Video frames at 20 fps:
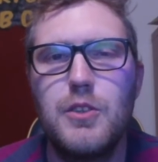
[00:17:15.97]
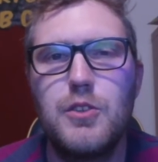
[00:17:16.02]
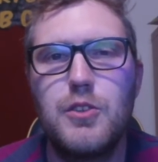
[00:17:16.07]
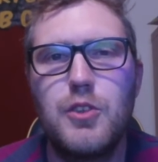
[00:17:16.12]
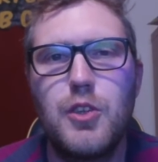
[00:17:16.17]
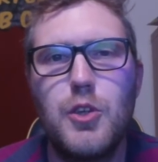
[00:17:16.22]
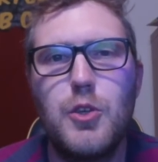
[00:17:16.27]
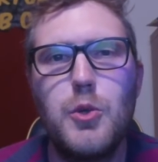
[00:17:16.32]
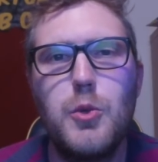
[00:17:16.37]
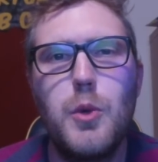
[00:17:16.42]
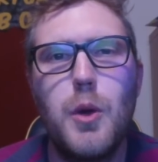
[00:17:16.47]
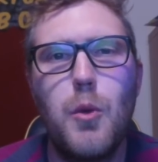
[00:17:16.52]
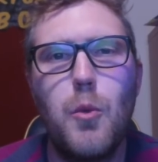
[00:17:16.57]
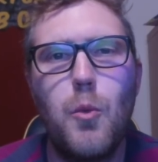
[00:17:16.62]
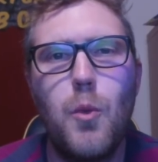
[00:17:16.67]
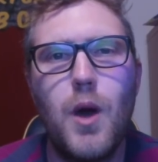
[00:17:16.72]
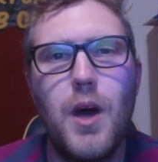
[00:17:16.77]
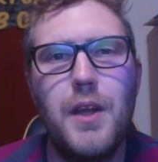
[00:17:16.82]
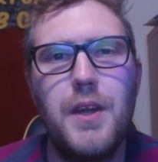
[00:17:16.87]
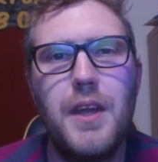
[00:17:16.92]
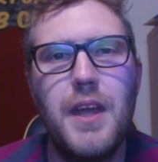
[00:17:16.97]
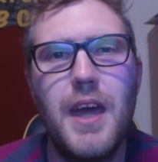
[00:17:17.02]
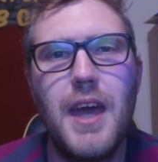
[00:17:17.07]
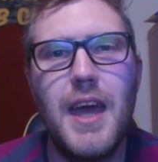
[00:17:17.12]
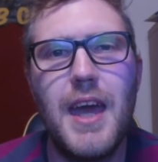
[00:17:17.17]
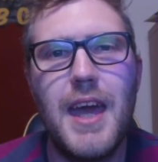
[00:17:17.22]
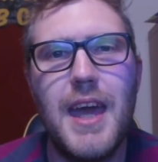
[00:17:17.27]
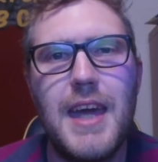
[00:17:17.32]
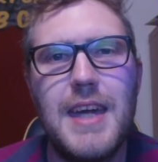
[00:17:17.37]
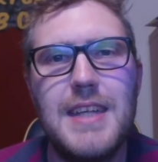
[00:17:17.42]

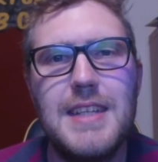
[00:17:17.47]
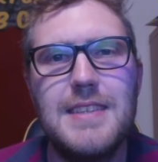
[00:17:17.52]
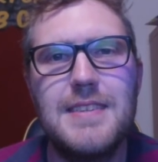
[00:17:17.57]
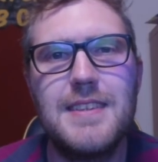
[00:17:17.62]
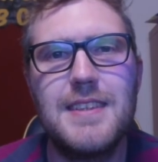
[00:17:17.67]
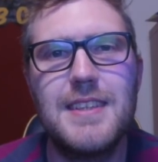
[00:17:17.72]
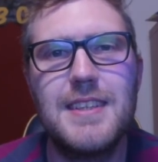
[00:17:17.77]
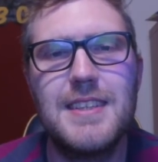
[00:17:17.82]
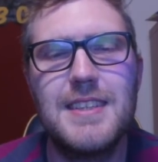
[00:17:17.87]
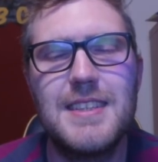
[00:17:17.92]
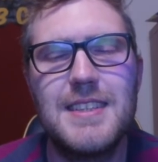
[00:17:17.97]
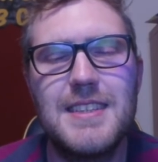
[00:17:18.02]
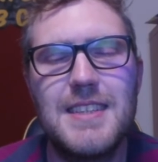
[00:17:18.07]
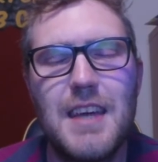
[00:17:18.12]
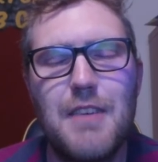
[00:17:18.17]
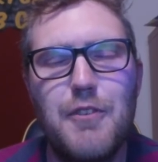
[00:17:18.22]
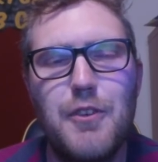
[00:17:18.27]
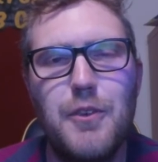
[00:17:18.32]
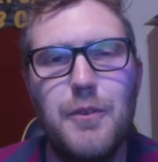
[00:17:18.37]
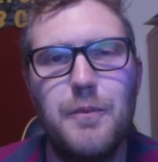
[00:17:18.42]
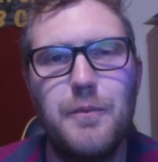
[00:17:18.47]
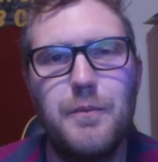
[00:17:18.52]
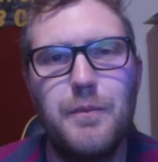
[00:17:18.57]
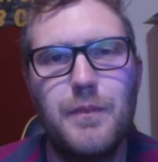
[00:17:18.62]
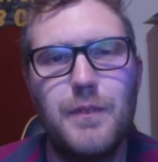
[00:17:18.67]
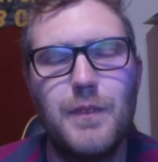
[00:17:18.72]
2187.